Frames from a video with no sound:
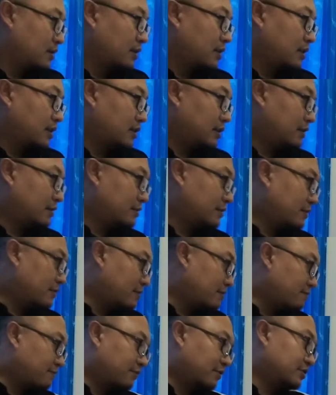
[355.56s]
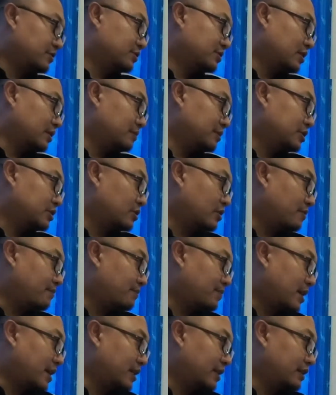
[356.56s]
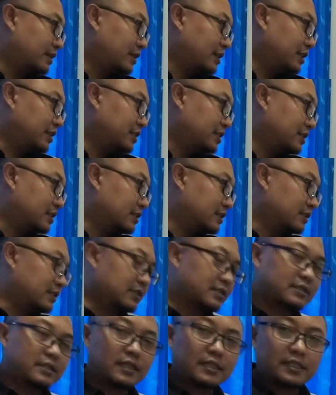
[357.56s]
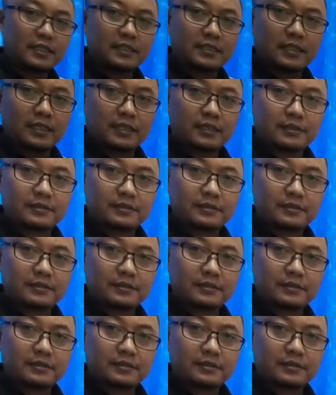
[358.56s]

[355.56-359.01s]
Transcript: And then the fourth step is compiling the initial data statistic.